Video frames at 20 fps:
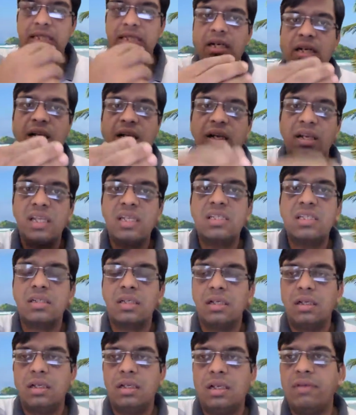the decreased
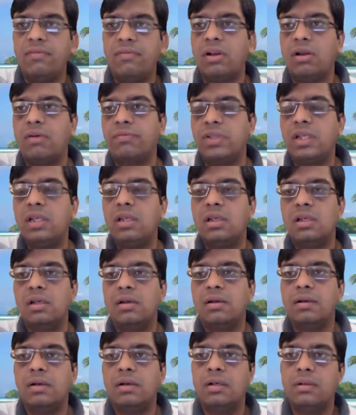level of the
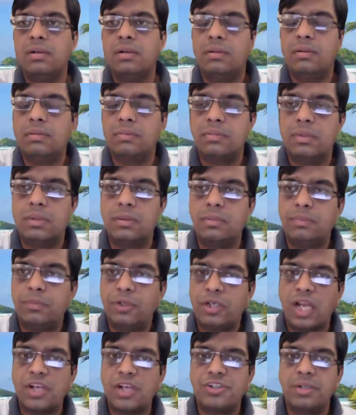
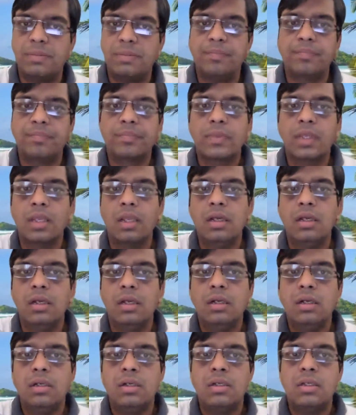potassium.
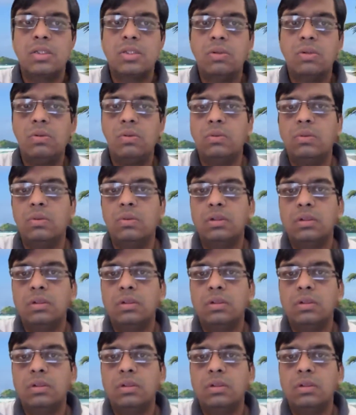So